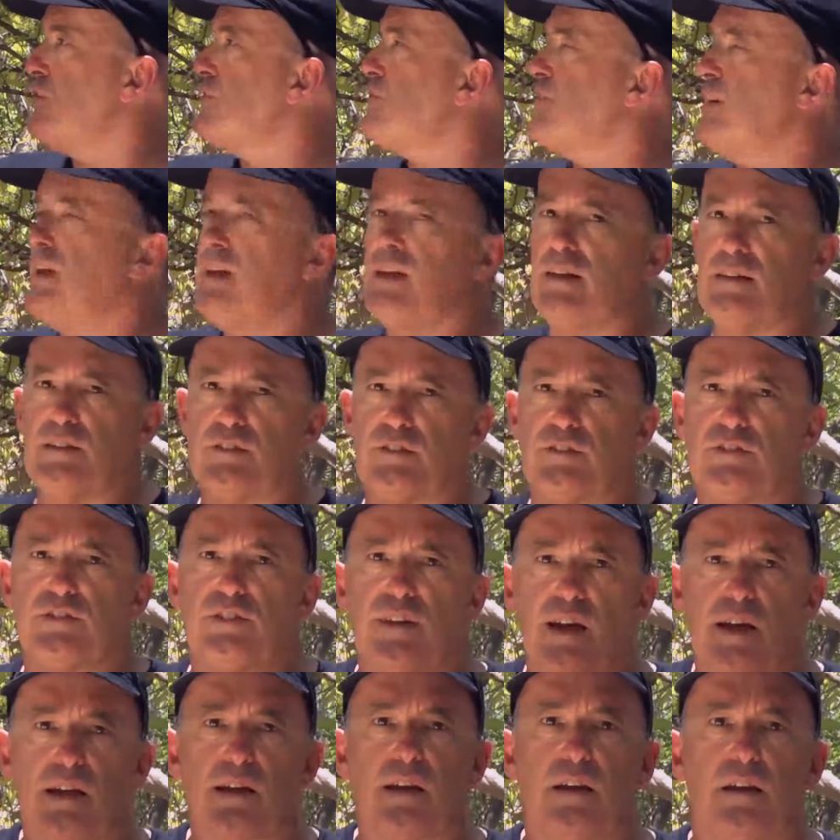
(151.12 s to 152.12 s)
seeds
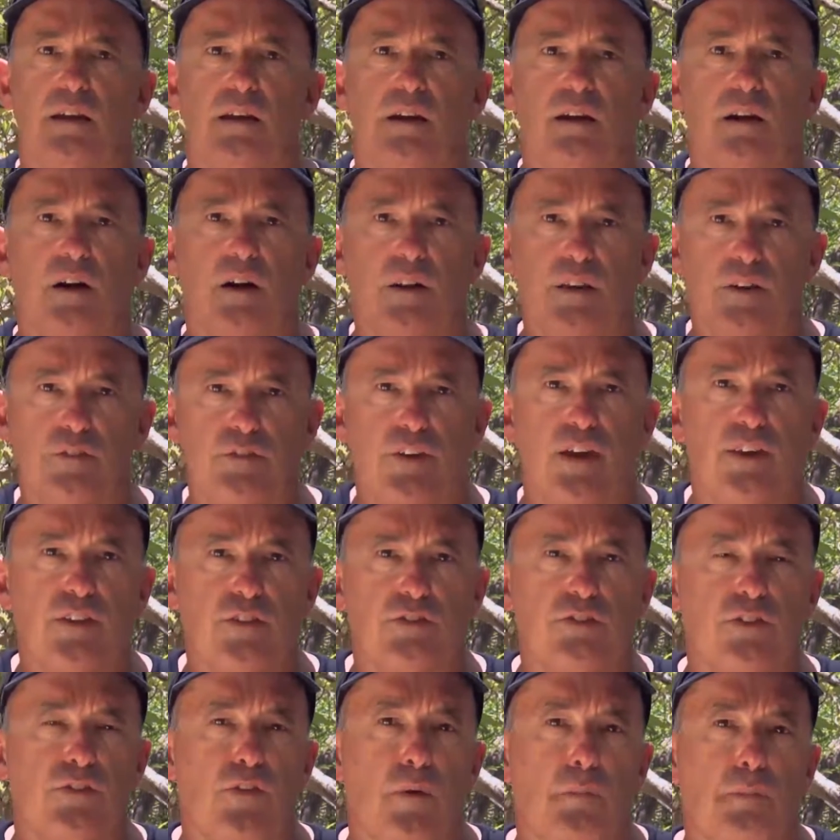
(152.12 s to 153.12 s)
stuck on the
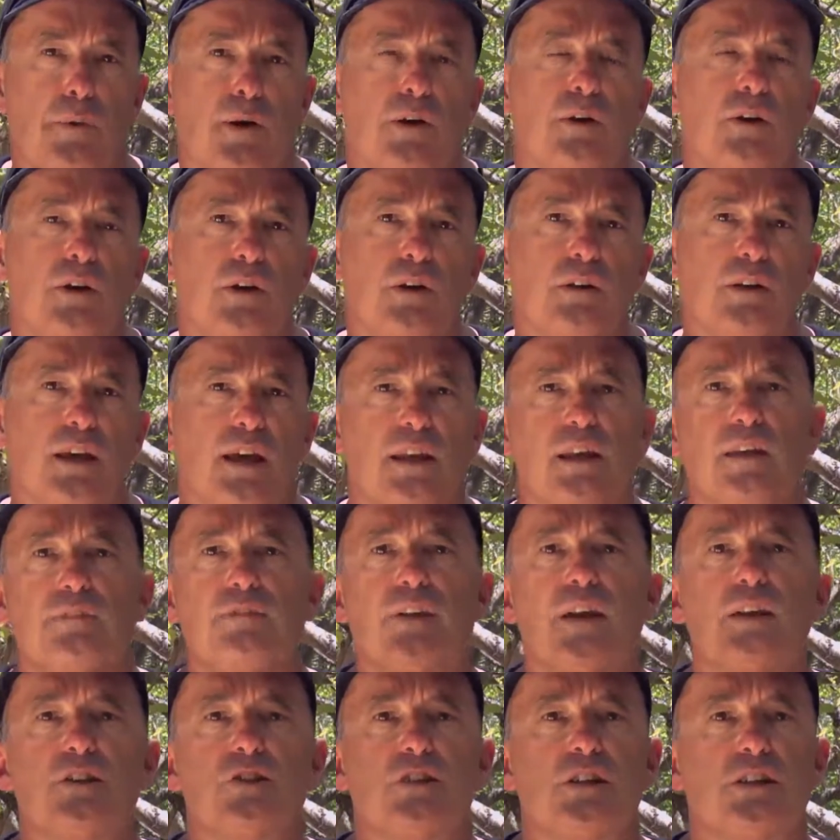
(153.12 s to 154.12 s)
feathers of a bird and
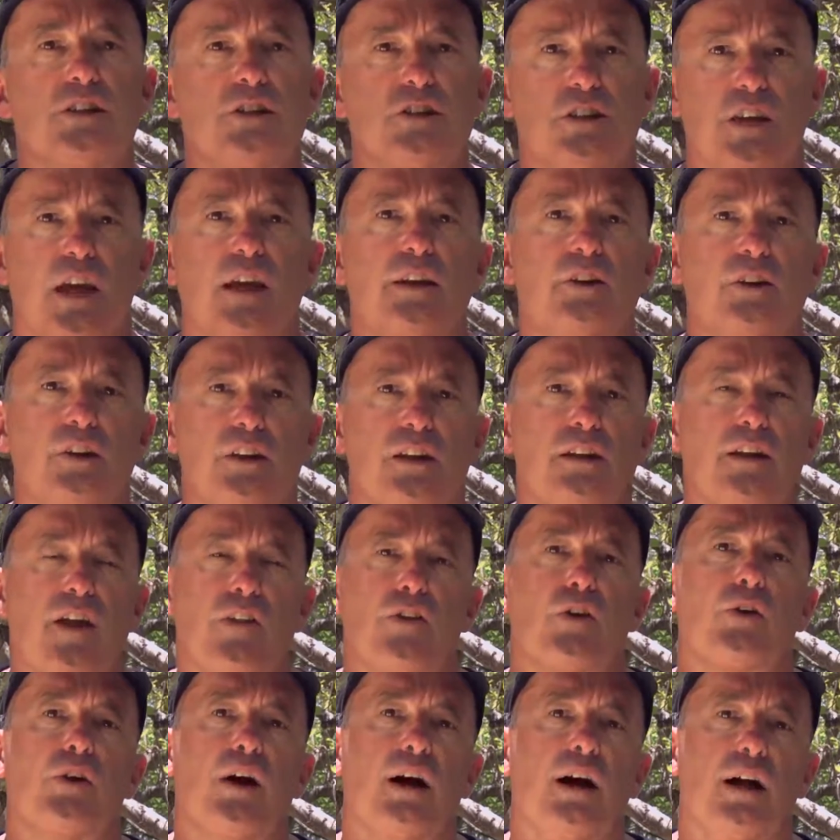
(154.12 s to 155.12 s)
eventually shed on
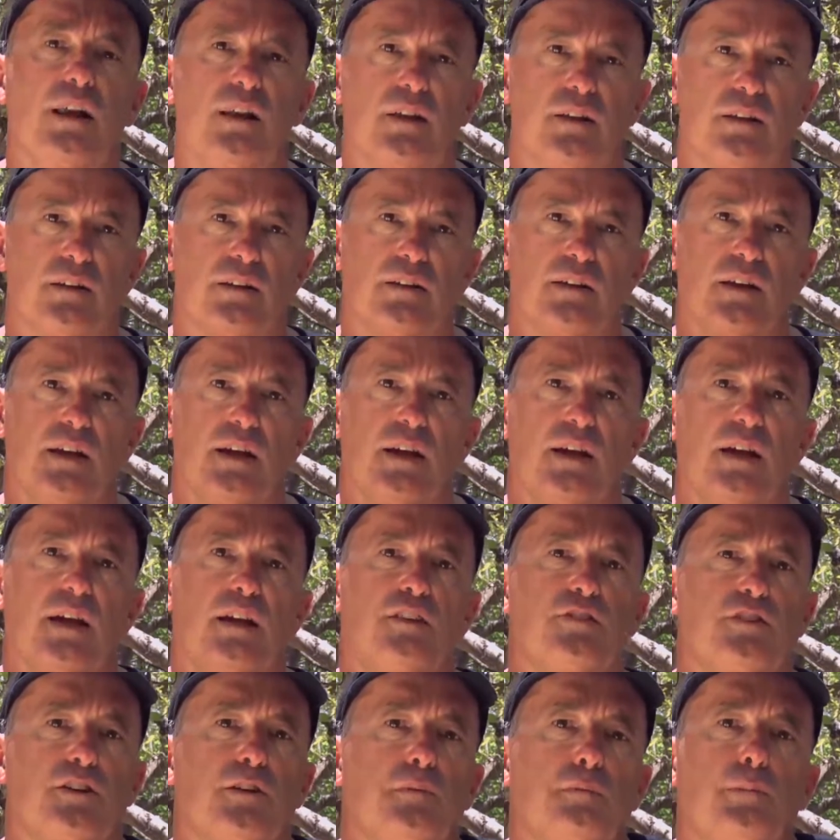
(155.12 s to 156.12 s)
another island
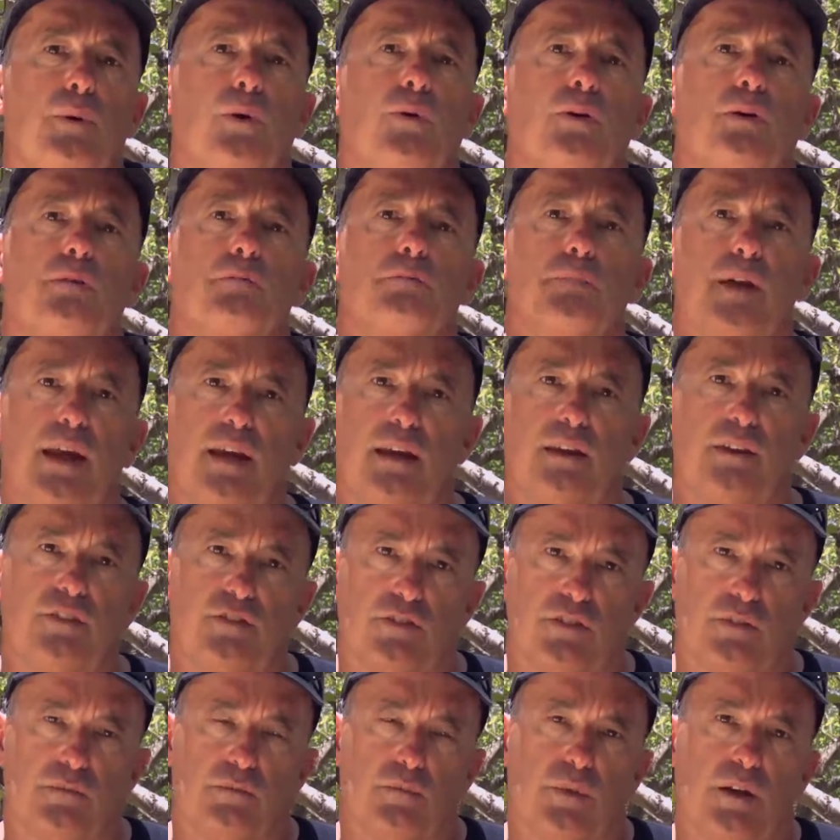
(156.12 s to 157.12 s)
is an important
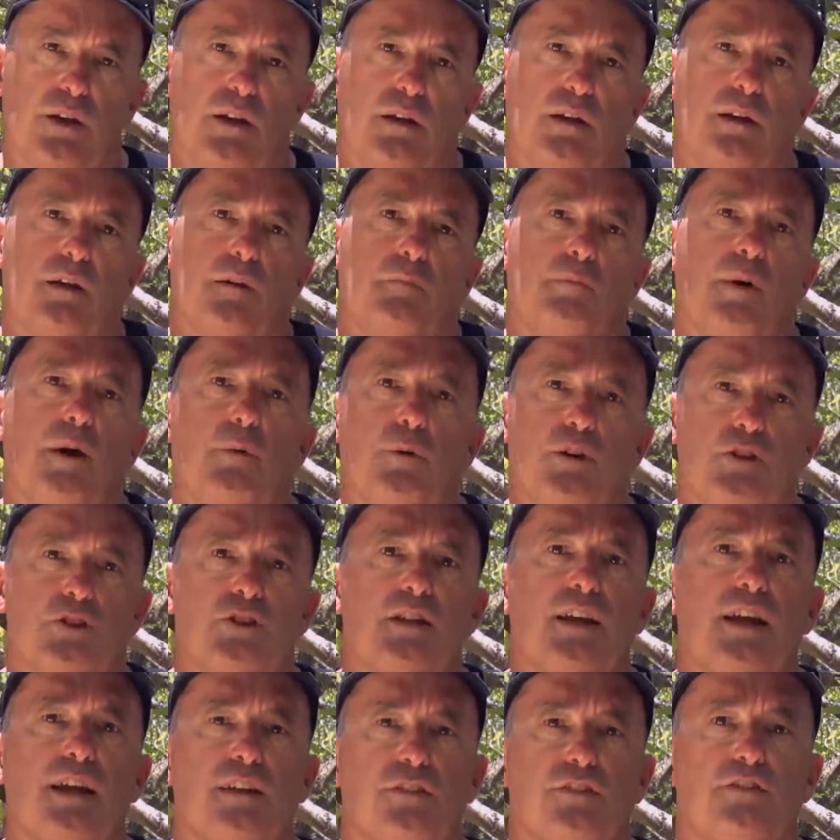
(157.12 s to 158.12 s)
mechanism by
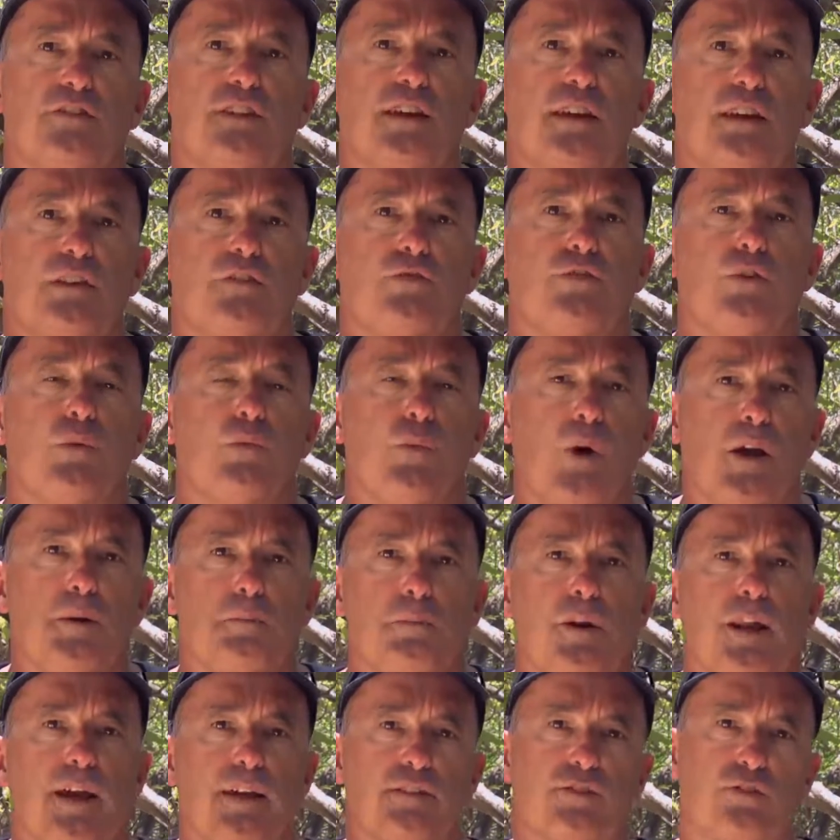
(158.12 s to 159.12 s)
which to get seeds from
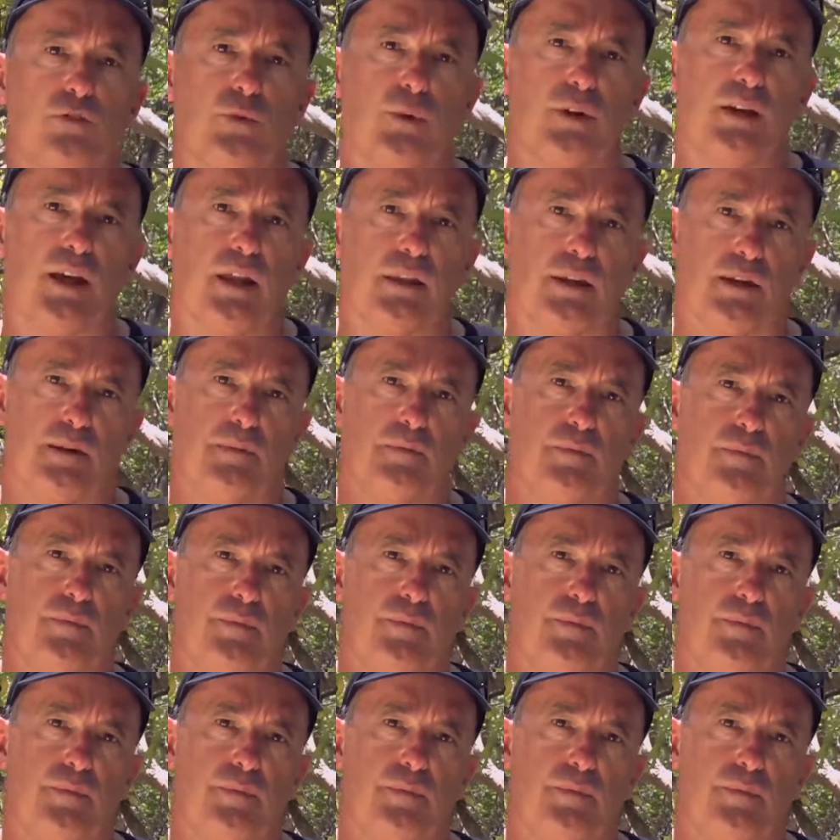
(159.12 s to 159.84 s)
one place to another.